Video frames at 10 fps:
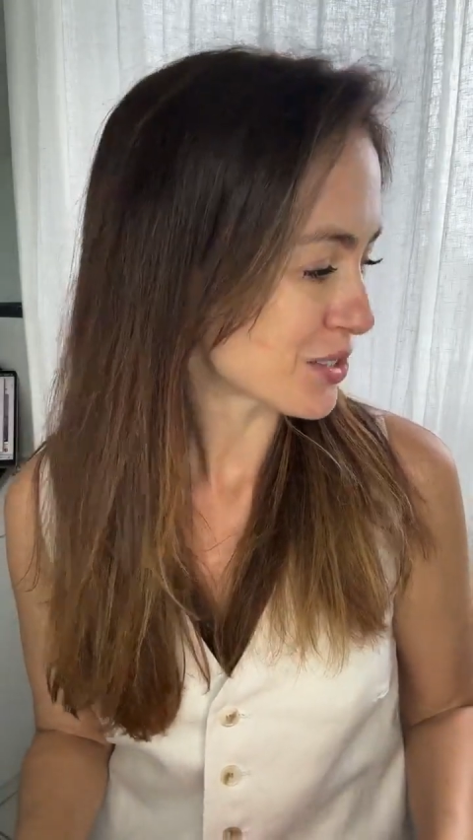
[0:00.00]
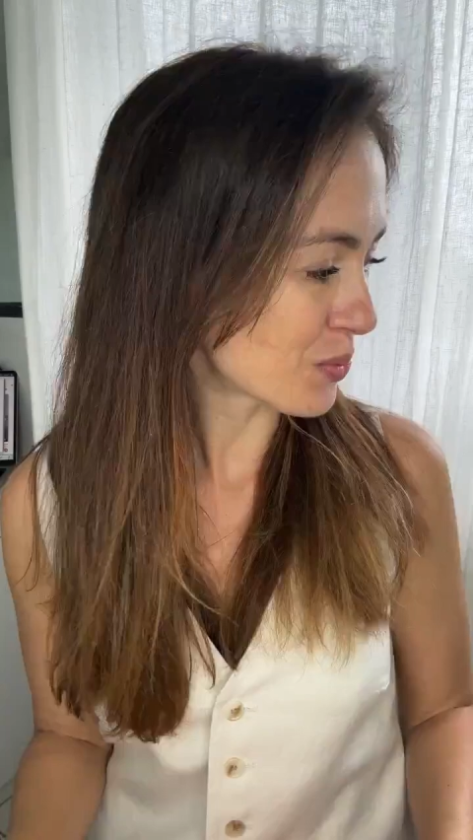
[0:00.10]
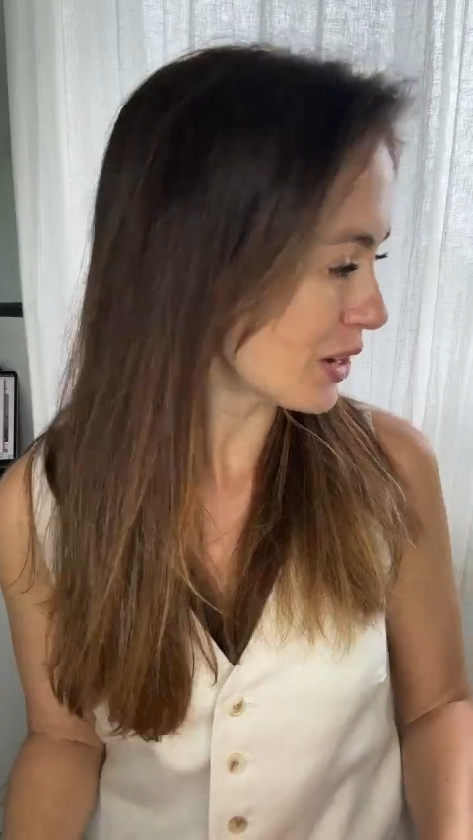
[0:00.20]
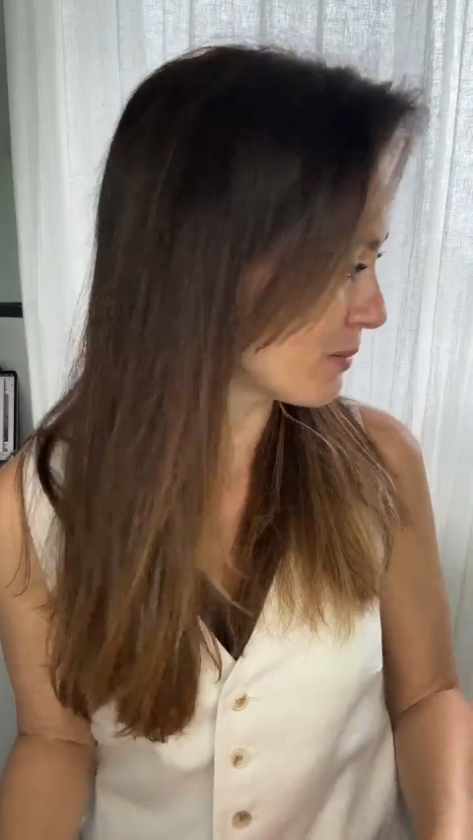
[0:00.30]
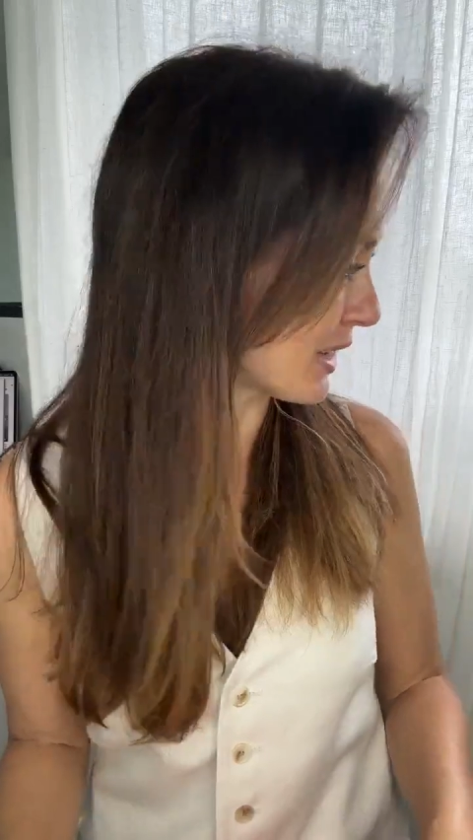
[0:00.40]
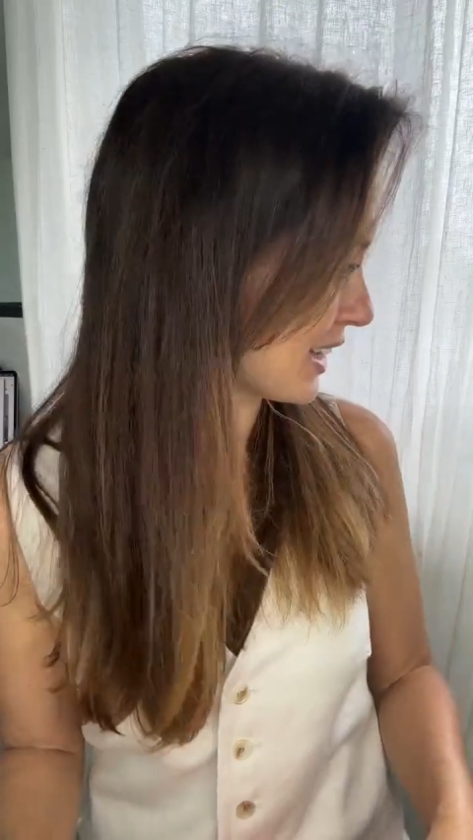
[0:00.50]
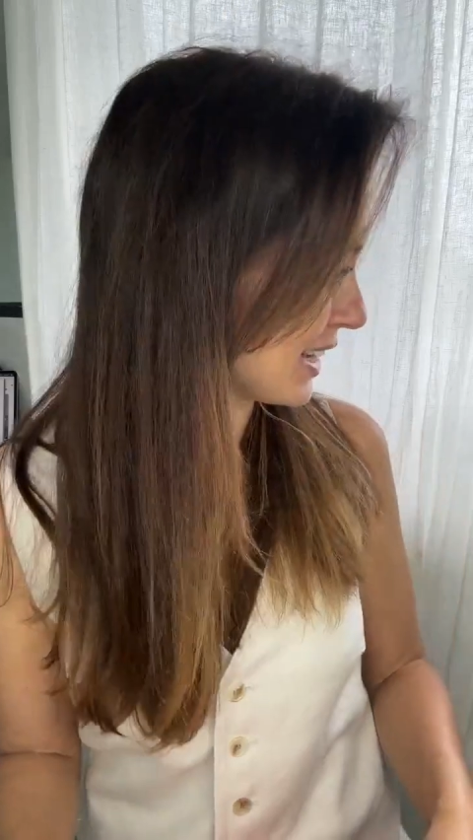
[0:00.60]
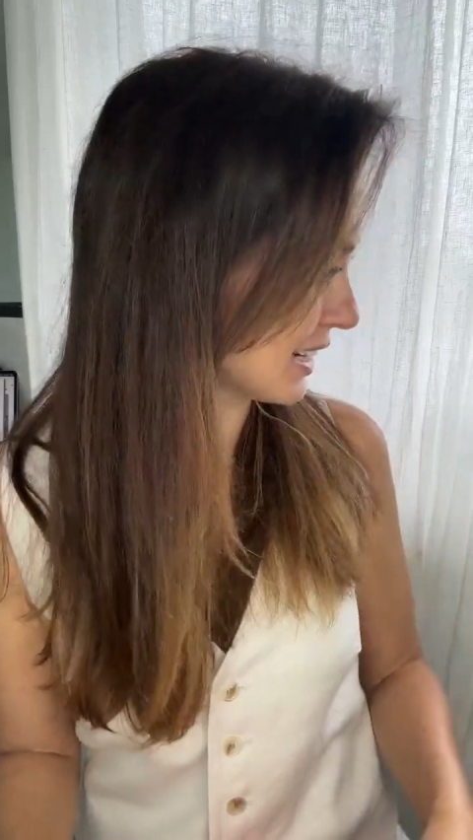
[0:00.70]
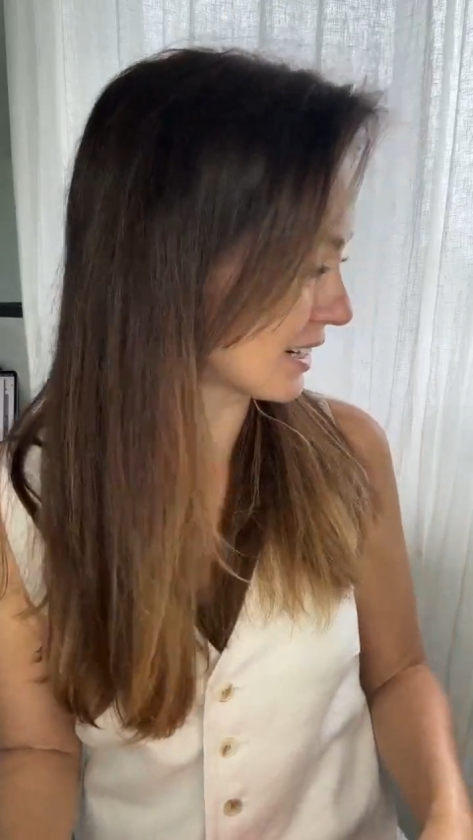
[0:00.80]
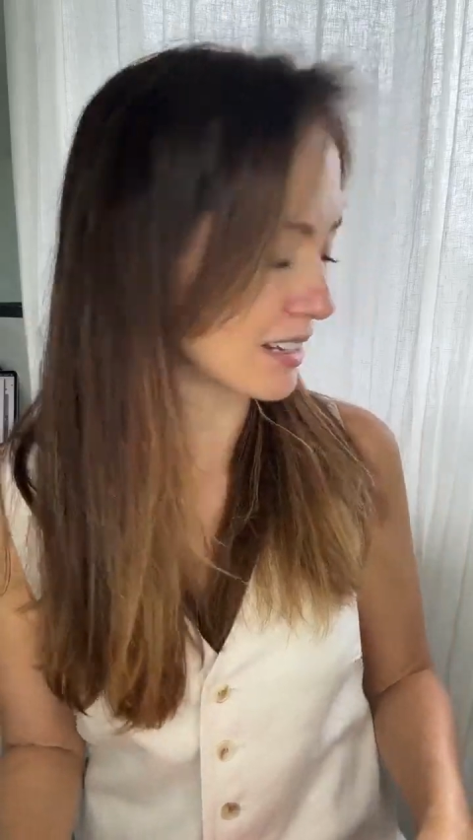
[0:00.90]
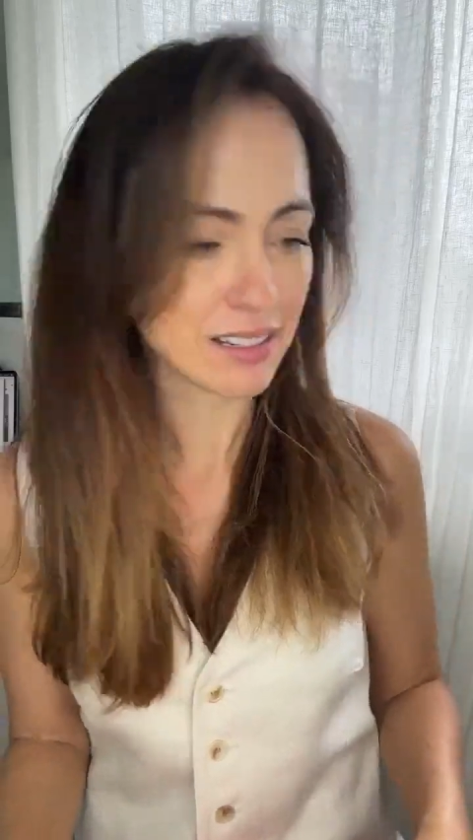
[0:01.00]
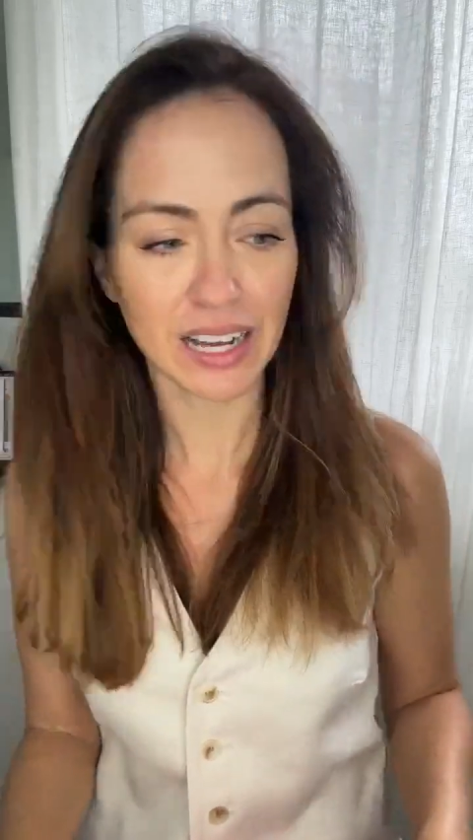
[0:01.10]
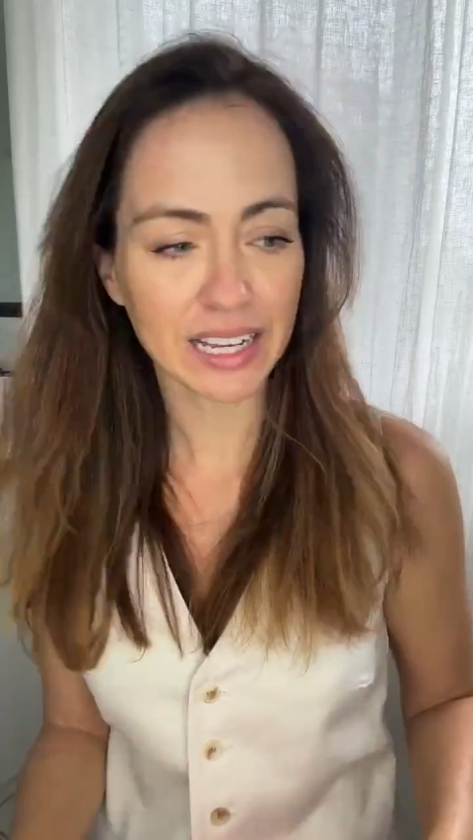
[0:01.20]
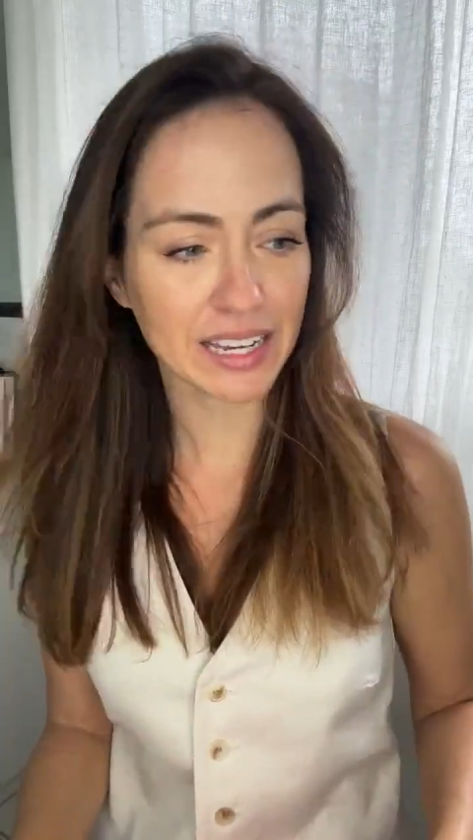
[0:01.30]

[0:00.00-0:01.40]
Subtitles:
So where to begin? I